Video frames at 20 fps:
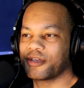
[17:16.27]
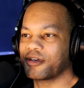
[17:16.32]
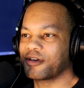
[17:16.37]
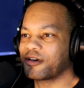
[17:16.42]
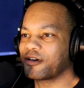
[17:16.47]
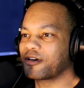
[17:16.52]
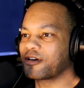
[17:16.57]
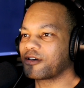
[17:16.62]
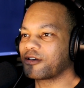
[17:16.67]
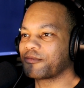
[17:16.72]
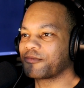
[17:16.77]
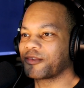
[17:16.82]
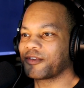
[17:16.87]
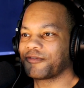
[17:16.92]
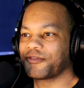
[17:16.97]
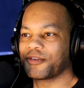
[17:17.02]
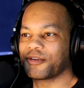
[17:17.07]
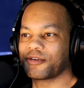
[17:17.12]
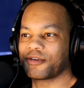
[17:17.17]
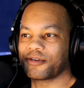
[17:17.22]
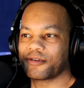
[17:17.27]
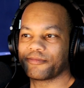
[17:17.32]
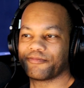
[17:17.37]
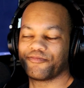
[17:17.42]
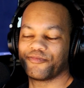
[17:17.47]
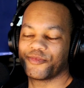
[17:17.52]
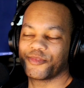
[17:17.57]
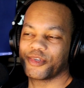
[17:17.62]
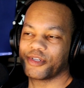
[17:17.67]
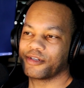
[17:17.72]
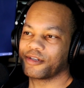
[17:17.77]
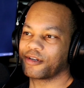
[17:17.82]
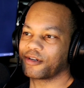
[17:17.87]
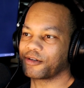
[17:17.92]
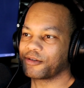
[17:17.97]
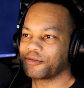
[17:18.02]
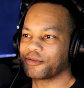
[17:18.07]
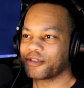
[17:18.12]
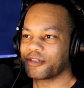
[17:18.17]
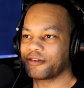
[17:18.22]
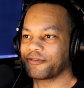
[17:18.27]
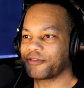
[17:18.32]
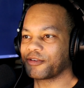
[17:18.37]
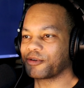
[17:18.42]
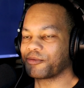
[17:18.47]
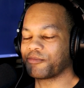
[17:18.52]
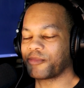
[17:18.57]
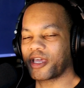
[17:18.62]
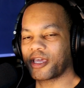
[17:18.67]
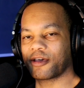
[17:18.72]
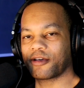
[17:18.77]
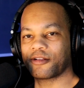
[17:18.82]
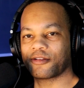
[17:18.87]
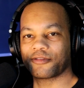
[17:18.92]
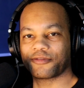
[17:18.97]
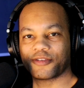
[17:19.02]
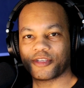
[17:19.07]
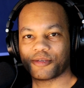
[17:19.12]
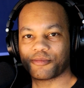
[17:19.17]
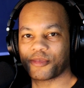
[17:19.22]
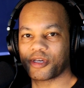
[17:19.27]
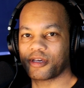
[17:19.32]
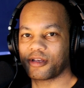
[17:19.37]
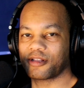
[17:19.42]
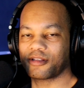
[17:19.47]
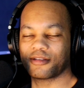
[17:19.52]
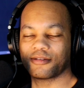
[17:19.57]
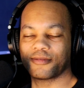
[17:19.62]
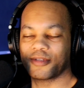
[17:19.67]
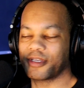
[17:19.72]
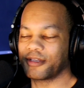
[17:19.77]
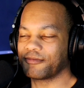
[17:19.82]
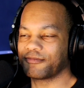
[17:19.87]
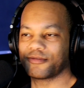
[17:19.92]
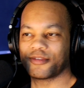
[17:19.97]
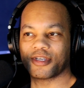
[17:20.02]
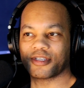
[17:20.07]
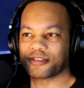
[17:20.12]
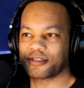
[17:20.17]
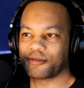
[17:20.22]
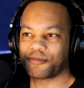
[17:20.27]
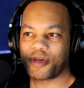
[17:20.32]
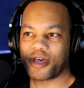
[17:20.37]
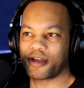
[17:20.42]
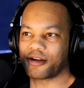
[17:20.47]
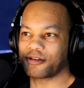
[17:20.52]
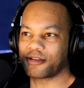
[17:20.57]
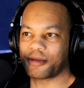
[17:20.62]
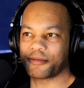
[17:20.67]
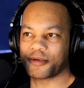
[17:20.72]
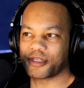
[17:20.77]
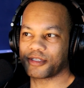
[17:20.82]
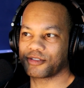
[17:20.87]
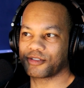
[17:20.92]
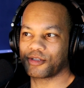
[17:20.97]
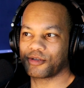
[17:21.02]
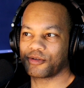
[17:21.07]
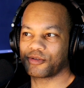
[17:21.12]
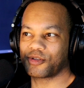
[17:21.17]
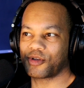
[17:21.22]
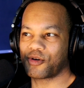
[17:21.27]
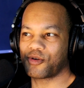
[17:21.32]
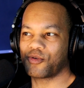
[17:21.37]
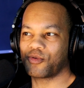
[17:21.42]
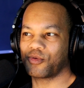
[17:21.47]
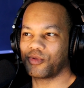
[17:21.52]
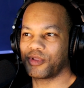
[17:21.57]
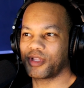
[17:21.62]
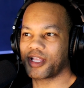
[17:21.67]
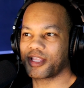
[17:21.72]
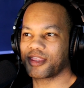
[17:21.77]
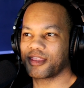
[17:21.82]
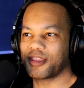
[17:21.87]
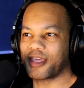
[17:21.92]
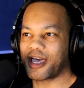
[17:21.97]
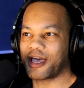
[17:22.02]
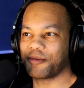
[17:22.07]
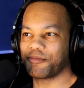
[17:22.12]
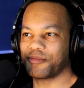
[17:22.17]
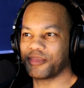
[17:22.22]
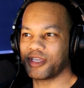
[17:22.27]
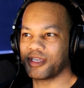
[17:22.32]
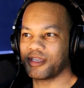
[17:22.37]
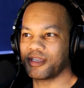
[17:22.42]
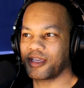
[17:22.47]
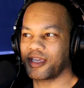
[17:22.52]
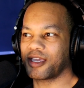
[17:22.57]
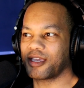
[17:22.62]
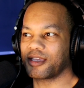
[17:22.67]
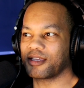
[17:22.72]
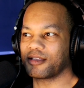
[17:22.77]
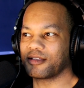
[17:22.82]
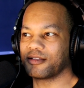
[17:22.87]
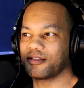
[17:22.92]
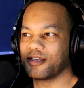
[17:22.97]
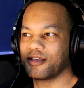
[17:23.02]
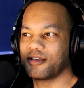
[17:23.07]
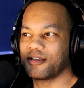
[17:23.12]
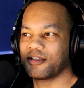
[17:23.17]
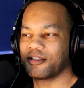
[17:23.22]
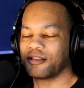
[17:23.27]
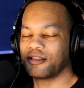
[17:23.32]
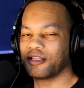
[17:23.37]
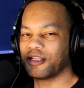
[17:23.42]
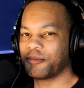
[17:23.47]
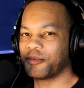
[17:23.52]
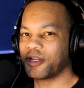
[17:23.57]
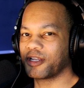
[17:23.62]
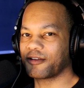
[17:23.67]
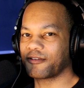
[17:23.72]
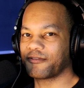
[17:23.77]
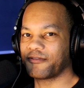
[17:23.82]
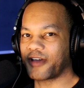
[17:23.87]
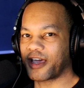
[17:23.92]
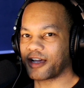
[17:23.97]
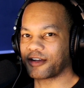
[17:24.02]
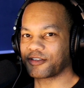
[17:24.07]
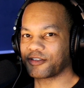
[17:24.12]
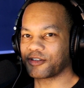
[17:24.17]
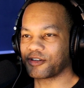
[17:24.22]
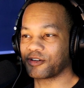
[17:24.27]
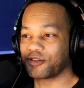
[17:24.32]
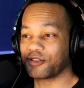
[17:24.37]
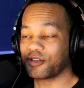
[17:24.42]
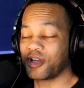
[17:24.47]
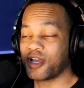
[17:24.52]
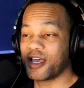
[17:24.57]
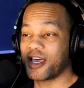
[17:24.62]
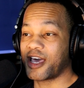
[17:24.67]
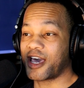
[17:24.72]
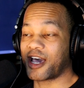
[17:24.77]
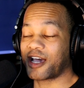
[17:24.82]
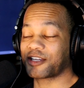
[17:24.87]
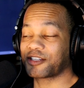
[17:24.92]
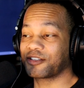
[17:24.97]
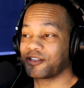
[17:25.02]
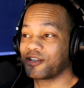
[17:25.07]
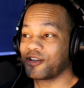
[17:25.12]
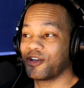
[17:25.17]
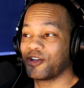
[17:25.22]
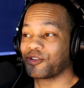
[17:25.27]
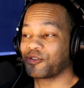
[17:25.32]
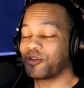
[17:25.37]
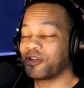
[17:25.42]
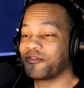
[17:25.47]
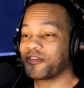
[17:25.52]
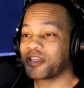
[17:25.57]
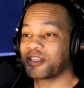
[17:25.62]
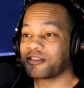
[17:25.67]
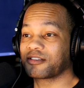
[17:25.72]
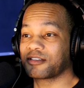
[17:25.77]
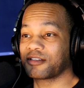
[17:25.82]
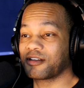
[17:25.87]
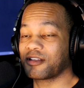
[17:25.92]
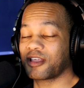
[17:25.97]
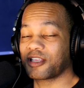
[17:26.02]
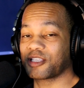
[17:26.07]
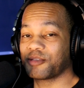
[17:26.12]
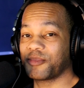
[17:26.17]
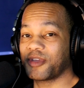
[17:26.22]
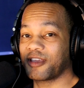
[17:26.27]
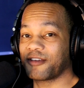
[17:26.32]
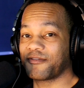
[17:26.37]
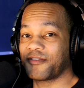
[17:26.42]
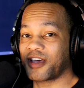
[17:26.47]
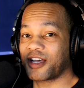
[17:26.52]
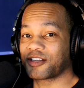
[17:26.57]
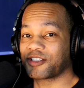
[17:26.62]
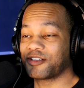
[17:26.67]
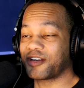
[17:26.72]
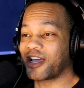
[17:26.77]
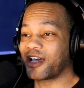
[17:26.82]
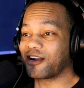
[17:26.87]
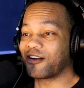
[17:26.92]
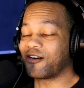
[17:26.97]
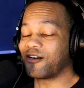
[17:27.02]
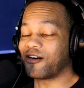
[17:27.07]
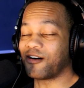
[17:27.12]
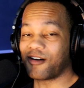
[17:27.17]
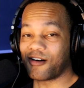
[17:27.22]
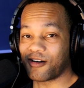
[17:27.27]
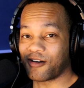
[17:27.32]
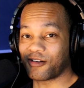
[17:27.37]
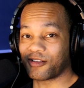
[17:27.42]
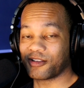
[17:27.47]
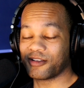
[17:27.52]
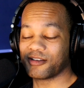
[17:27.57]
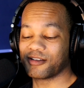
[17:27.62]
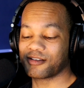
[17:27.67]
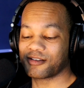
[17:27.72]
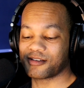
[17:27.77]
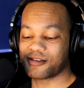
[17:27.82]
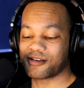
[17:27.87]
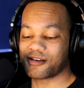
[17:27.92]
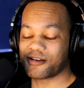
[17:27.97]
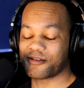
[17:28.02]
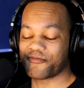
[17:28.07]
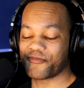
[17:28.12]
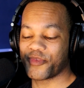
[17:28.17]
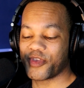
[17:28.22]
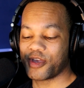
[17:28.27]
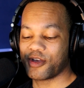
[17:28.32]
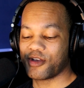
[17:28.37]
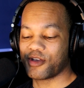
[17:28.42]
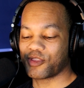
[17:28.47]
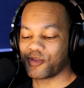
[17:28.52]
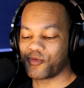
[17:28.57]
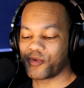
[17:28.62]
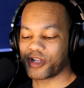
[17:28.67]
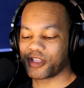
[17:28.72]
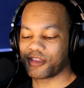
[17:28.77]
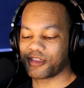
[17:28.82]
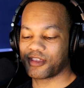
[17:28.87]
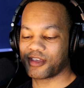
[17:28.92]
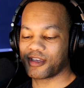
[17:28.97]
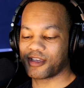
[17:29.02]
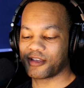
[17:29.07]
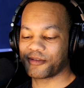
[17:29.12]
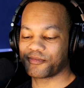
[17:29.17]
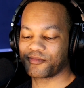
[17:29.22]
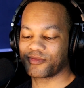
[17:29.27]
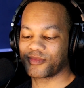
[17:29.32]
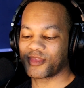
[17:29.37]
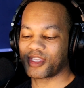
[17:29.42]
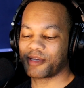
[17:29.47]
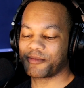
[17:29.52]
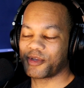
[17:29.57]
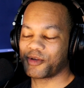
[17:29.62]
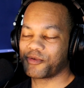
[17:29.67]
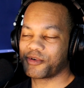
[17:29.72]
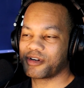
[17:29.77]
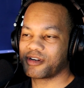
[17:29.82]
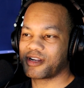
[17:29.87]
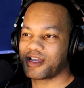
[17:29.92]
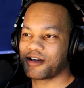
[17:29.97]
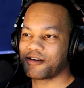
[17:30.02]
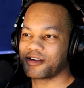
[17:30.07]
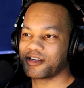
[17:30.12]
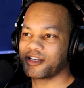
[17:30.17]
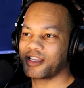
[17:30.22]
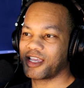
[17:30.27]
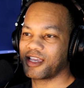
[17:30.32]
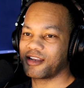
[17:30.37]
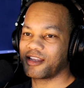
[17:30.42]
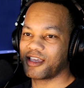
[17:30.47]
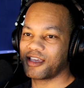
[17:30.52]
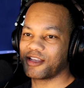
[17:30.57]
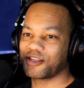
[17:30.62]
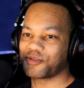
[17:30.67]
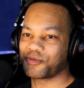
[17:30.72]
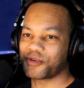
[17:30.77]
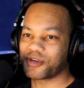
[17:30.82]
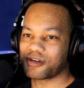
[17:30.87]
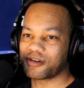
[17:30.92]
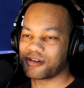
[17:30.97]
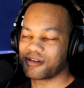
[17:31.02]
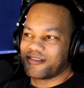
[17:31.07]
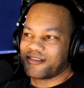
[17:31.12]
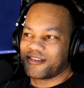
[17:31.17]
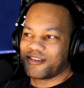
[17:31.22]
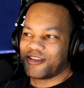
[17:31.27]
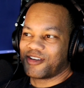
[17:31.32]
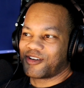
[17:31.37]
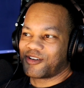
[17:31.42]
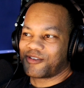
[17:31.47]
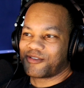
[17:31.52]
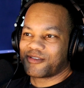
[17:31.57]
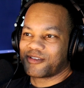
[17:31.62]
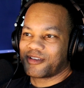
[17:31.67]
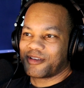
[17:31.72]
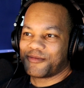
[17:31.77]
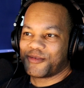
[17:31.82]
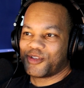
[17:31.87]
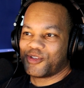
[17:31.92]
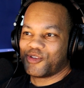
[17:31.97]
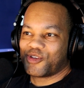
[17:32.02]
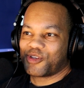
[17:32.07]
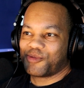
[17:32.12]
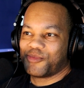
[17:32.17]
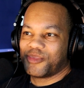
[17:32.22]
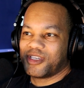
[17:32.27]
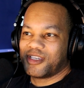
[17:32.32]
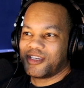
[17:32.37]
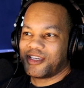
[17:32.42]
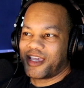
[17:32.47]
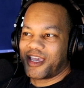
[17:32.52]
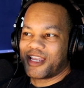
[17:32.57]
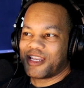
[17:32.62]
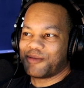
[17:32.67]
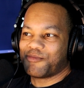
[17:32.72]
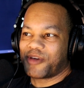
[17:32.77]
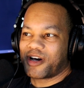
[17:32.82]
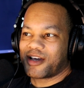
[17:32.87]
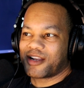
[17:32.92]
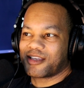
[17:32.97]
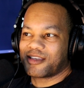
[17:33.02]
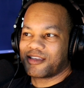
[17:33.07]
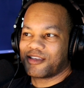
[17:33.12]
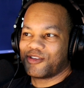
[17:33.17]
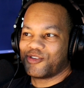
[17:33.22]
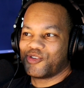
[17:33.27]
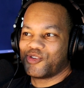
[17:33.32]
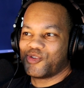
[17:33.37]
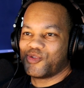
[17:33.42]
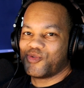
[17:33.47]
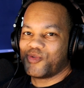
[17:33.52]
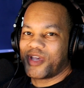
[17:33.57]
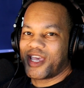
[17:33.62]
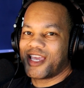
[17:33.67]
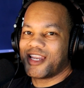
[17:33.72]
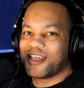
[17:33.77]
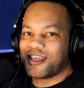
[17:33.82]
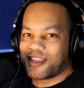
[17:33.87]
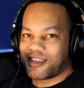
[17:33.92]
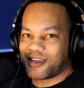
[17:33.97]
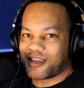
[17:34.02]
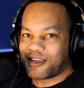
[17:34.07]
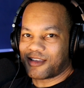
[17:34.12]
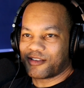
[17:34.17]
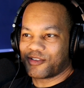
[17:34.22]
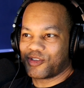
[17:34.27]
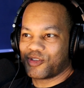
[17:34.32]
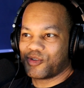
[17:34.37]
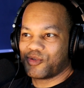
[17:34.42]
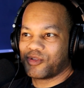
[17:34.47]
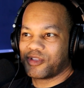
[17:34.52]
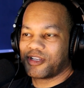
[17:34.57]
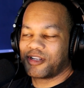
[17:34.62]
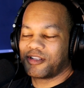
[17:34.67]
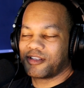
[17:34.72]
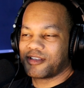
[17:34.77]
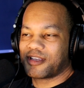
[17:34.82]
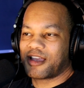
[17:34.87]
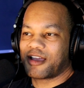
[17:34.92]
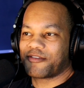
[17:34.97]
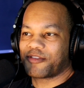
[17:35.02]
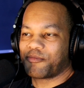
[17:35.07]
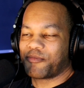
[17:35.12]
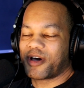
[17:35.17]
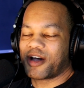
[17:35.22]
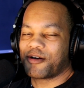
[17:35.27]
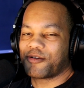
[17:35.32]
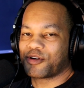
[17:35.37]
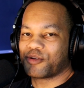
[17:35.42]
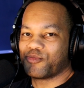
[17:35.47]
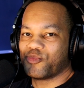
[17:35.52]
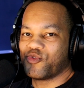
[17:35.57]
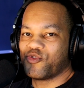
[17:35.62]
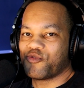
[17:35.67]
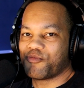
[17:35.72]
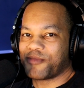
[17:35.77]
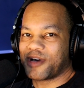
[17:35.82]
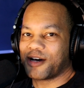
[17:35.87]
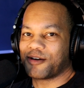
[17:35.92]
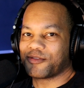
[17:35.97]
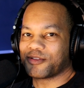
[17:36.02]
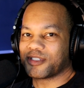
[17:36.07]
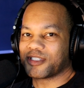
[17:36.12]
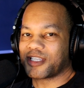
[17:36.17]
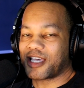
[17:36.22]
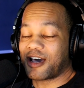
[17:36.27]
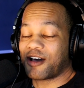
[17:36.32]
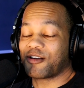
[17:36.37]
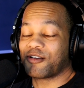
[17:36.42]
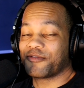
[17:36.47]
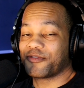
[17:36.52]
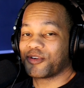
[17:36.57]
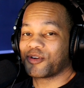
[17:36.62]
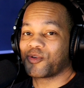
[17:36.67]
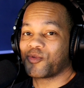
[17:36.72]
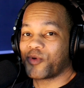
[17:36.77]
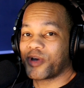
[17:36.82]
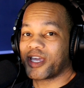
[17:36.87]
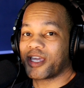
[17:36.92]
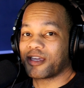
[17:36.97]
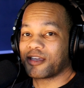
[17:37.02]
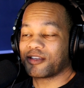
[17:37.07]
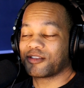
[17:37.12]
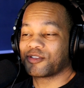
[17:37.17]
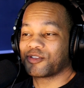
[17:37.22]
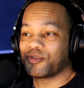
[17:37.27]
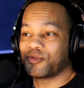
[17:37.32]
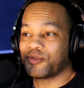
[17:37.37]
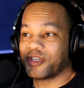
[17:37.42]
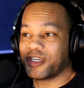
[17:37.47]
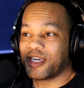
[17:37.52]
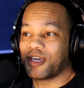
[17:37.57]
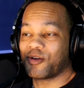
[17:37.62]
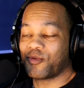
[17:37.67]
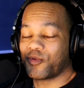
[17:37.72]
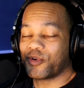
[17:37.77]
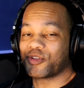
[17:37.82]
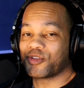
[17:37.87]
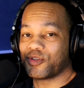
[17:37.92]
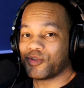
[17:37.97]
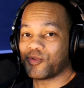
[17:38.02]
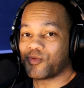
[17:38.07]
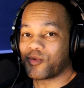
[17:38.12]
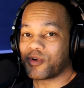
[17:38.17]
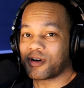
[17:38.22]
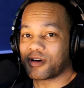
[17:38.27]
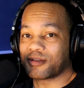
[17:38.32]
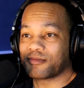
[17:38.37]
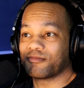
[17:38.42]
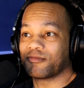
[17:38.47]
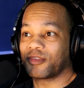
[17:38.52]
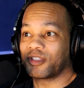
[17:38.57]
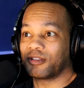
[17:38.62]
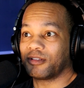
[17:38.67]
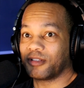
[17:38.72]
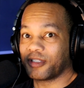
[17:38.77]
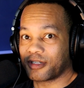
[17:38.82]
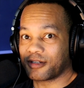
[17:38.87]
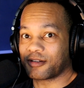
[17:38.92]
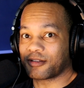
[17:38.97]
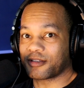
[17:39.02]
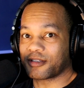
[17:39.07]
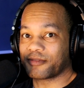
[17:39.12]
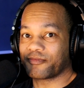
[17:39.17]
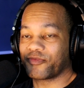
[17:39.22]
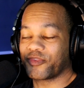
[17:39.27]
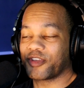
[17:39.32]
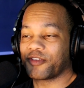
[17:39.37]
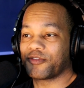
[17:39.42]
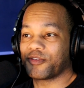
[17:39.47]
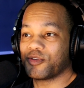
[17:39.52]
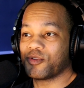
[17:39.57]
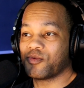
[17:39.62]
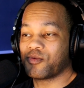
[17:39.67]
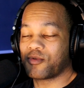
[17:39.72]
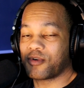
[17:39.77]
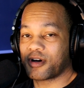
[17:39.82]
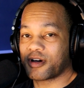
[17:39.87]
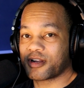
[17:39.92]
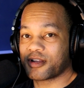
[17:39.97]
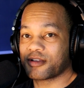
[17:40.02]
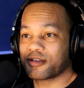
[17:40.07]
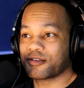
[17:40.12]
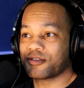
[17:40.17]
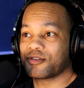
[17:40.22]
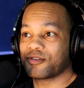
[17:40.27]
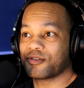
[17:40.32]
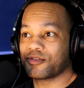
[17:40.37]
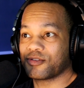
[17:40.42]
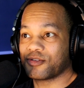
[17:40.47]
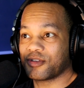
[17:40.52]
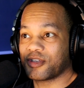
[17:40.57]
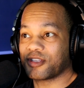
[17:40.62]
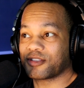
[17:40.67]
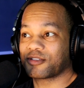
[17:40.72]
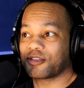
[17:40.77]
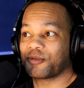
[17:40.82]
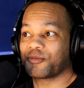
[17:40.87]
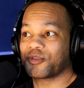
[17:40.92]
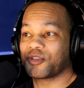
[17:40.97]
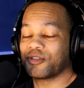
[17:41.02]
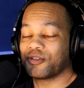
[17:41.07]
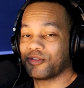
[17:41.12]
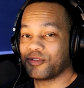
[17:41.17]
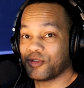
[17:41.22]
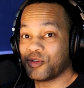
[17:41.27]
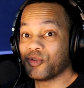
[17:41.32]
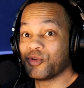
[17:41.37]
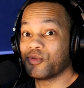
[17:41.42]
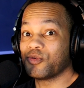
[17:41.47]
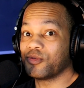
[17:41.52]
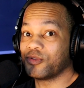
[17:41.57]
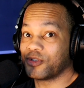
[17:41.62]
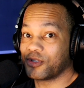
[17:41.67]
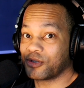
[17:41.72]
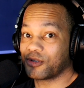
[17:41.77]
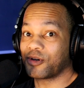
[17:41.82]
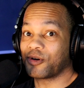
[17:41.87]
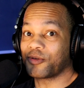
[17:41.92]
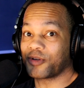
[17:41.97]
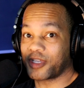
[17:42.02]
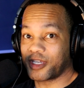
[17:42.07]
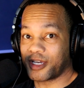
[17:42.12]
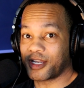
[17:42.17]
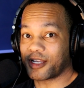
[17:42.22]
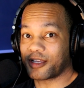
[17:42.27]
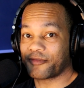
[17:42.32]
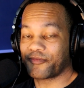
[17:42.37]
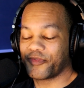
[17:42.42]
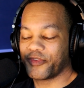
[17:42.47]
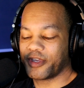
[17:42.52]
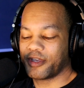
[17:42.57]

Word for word: Um, if you're you know, if you're male, female, it, it doesn't matter. I mean, so don't let that be a limiting factor. Or d- actually, don't even consider that to be a factor at all. Um, the one thing, I mean, we're now in a day and age where, you know, I mean, you can be anybody and do anything. You literally have the power to move mountains out of your way to get what you want. Literally. If you want it, it's up to you to go get it.